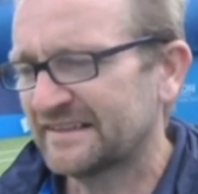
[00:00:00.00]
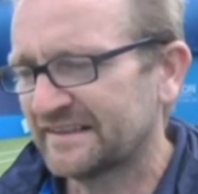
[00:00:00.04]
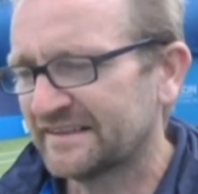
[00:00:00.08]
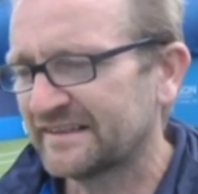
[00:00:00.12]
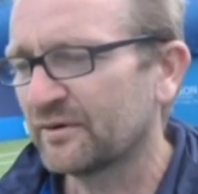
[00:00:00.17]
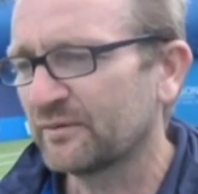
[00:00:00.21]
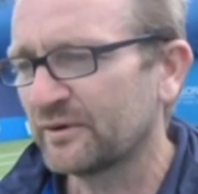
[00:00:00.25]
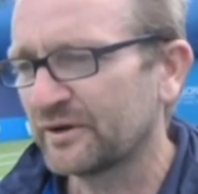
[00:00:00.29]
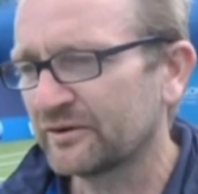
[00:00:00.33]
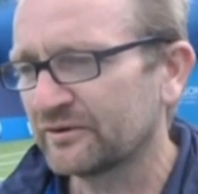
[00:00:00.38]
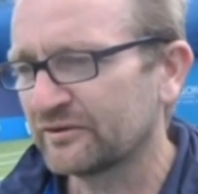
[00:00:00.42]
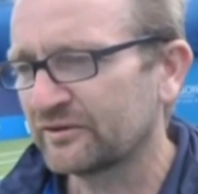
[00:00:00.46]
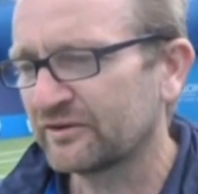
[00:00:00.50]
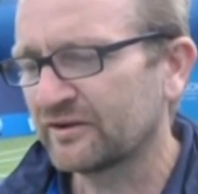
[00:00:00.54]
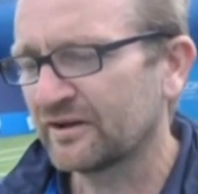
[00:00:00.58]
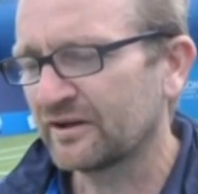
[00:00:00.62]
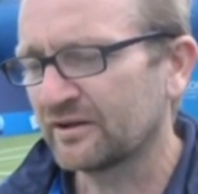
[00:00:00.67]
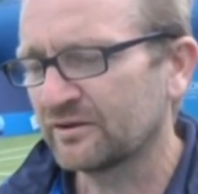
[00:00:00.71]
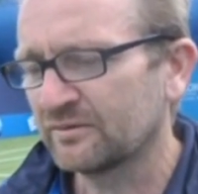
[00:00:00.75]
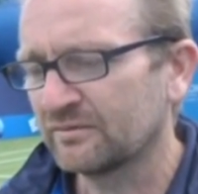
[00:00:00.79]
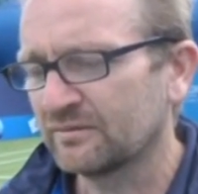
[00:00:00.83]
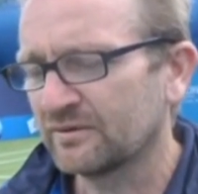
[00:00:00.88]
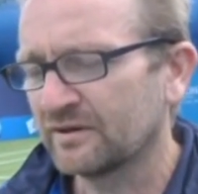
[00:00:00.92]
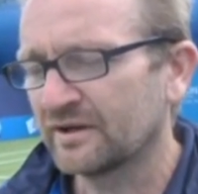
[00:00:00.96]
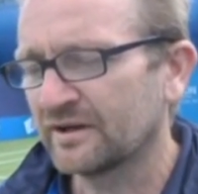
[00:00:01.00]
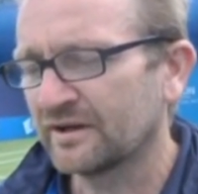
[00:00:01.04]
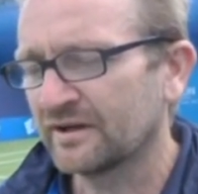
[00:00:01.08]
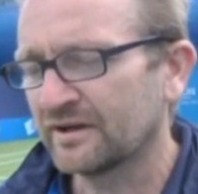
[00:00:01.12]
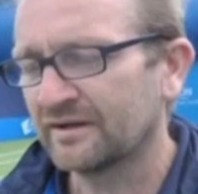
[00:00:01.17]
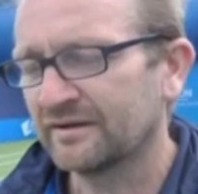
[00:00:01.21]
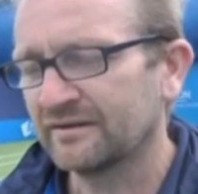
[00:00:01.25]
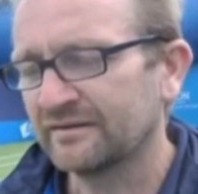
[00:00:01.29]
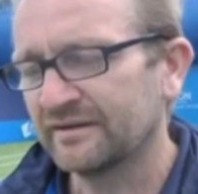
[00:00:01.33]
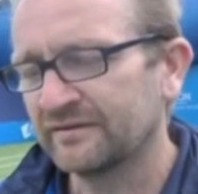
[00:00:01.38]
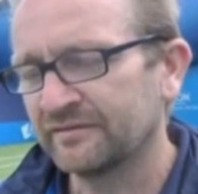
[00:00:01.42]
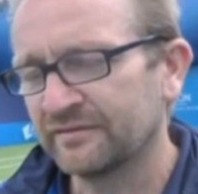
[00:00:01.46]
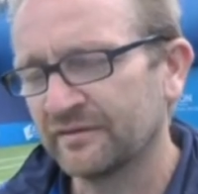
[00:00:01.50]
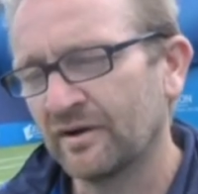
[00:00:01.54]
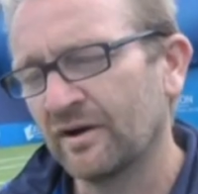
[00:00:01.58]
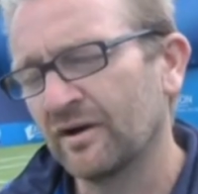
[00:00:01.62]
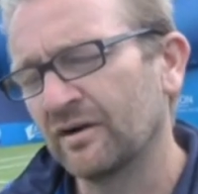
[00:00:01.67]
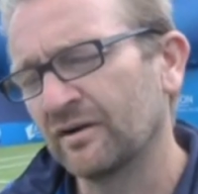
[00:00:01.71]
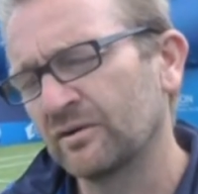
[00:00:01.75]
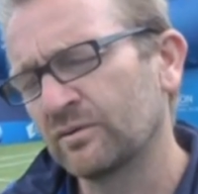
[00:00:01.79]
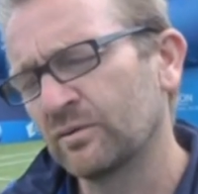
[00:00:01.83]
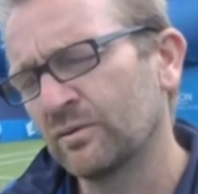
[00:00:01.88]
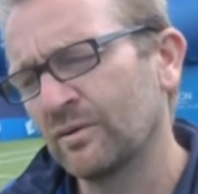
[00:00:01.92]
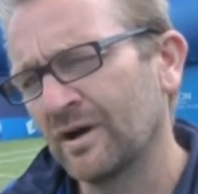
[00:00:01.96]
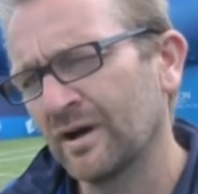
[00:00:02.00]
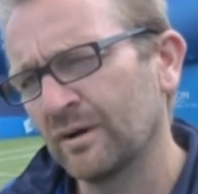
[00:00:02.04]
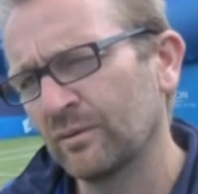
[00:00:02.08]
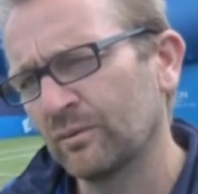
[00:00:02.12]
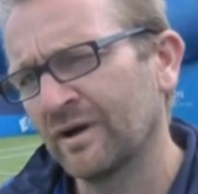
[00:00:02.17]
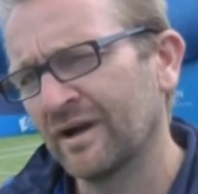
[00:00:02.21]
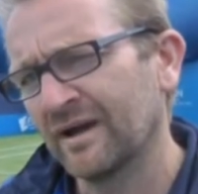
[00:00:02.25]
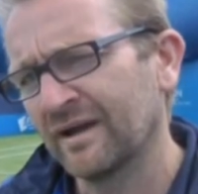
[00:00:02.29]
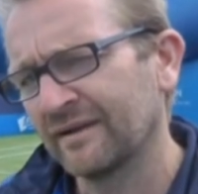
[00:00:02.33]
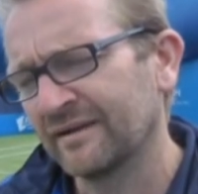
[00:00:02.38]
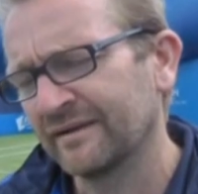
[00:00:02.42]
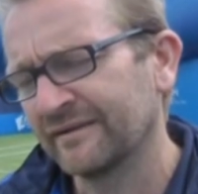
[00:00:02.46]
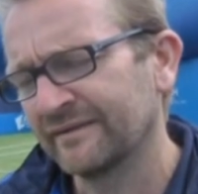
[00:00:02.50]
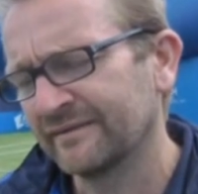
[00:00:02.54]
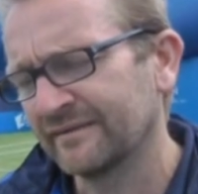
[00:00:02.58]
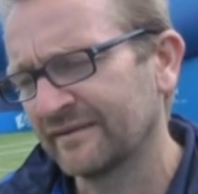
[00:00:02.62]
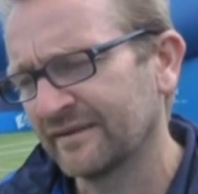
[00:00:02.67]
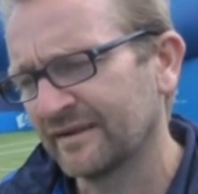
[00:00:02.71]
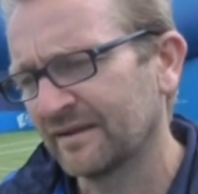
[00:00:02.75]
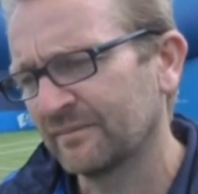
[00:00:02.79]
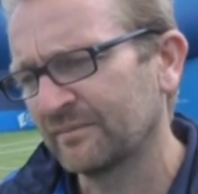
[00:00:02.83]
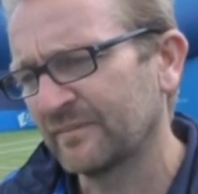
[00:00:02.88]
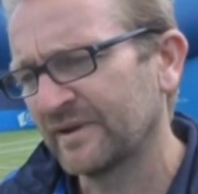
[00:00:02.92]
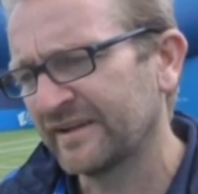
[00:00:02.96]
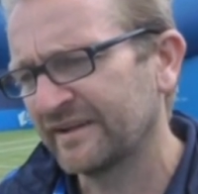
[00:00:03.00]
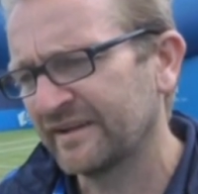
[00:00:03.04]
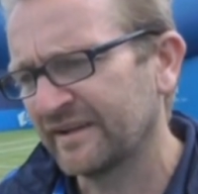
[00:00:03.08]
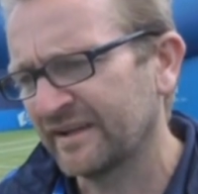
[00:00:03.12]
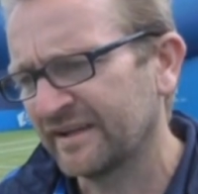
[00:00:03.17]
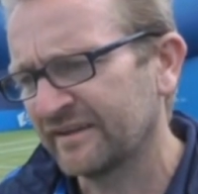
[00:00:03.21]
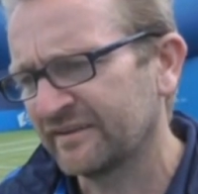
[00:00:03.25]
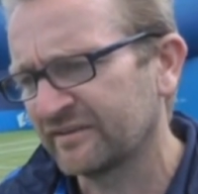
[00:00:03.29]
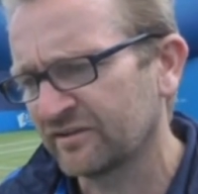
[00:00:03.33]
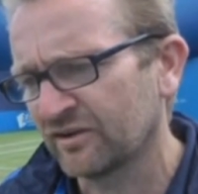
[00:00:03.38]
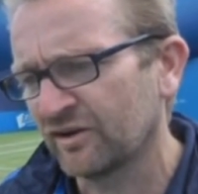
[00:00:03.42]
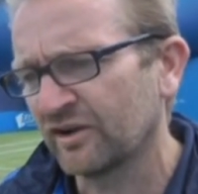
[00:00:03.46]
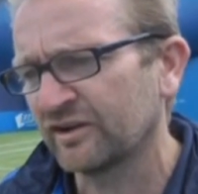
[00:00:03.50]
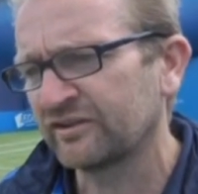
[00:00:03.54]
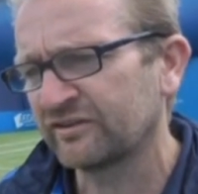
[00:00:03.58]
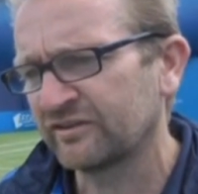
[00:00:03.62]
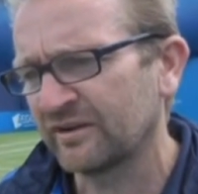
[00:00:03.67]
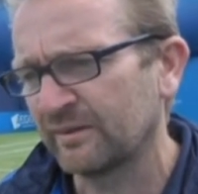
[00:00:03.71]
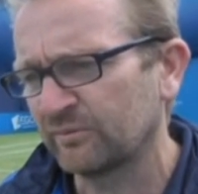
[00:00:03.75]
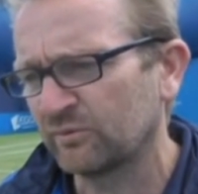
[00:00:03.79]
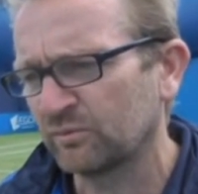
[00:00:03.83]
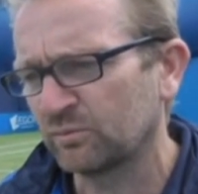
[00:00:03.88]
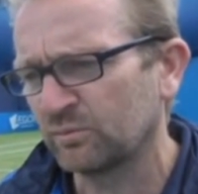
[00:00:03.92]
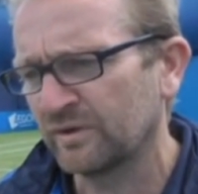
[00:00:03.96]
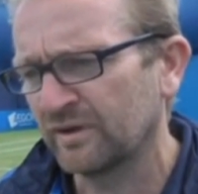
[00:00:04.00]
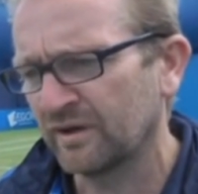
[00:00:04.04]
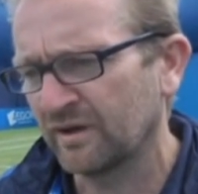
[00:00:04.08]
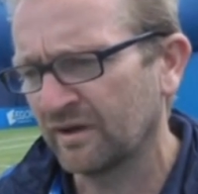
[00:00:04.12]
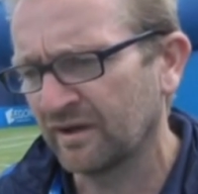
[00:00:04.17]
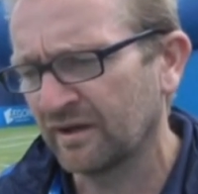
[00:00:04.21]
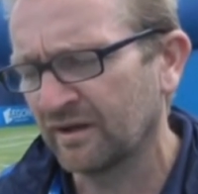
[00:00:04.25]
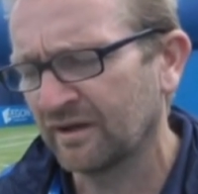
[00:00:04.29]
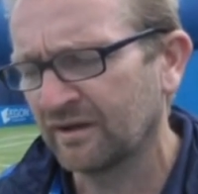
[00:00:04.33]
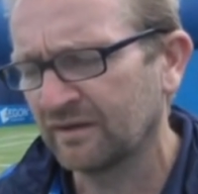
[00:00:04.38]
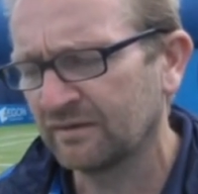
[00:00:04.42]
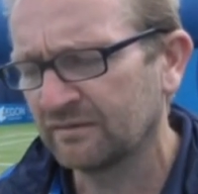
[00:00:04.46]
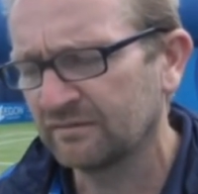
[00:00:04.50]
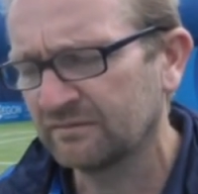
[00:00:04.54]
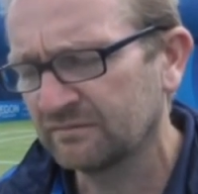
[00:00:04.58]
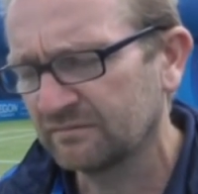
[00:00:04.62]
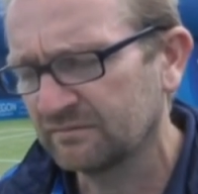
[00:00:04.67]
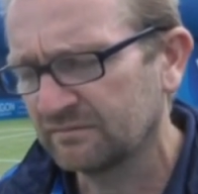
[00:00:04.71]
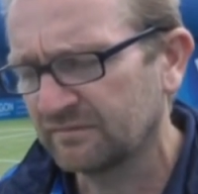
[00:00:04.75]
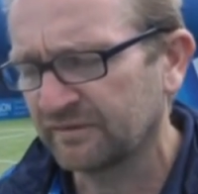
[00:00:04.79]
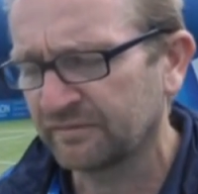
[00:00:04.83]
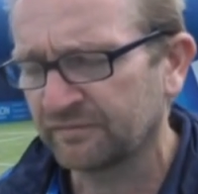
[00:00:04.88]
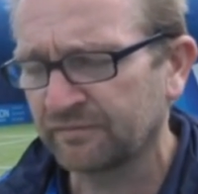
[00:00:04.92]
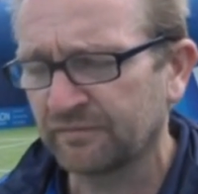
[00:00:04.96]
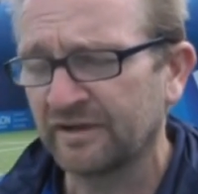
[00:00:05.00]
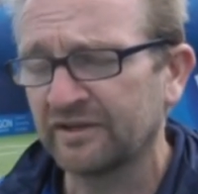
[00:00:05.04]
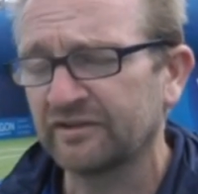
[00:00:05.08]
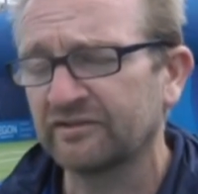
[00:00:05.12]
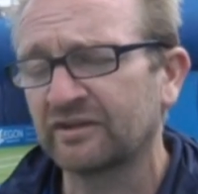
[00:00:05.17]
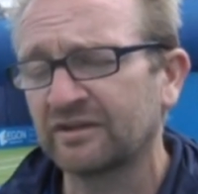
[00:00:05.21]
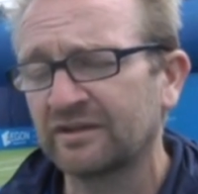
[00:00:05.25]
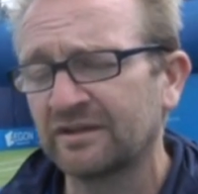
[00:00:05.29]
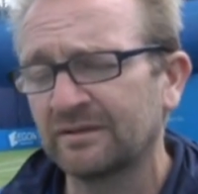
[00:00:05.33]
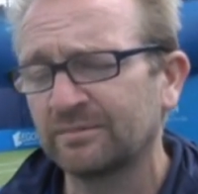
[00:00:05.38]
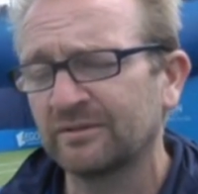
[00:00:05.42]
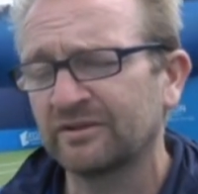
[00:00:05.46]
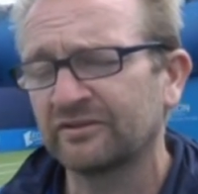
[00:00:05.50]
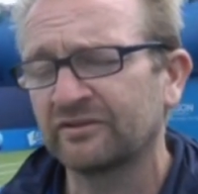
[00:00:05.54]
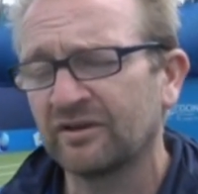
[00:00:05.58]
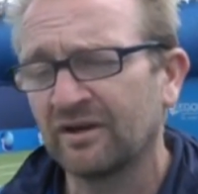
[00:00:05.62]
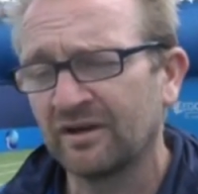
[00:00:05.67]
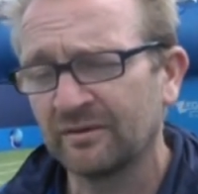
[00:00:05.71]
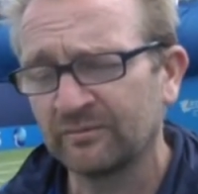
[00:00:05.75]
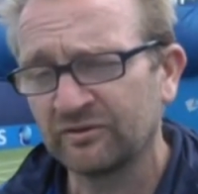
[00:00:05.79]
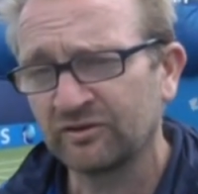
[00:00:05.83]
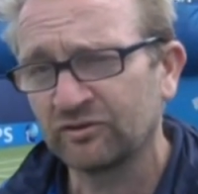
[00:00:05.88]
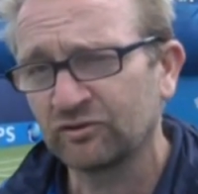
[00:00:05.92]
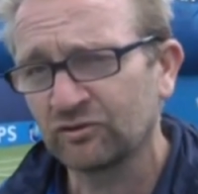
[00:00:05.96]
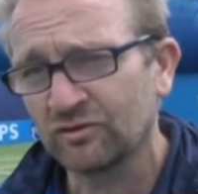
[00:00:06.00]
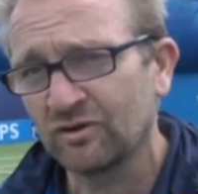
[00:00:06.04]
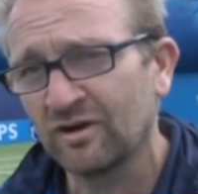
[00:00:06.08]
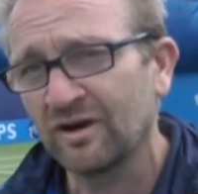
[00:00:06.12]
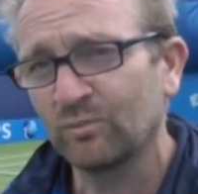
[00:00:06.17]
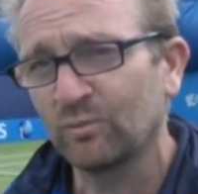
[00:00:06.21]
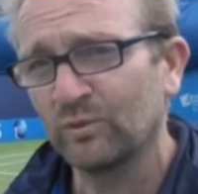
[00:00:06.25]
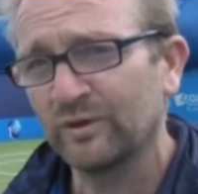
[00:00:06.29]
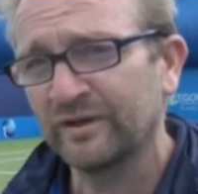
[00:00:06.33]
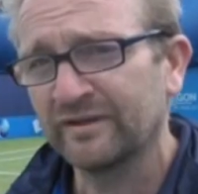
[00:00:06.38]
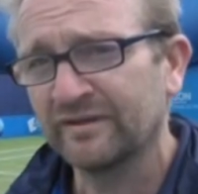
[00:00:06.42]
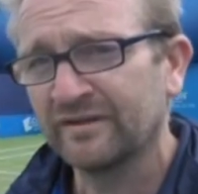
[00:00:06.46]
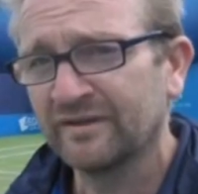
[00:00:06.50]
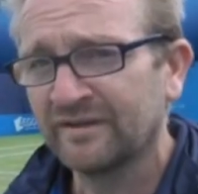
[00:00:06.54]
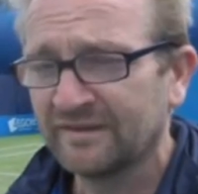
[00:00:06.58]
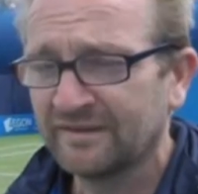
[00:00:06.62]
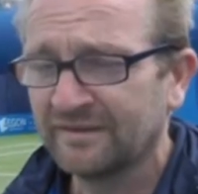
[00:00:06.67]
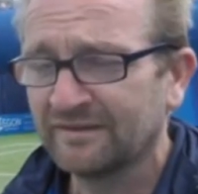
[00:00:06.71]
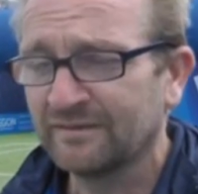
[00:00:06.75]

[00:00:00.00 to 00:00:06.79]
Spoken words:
we got to know Ivan quite well, and he sidestepped the French a couple of times to try and win,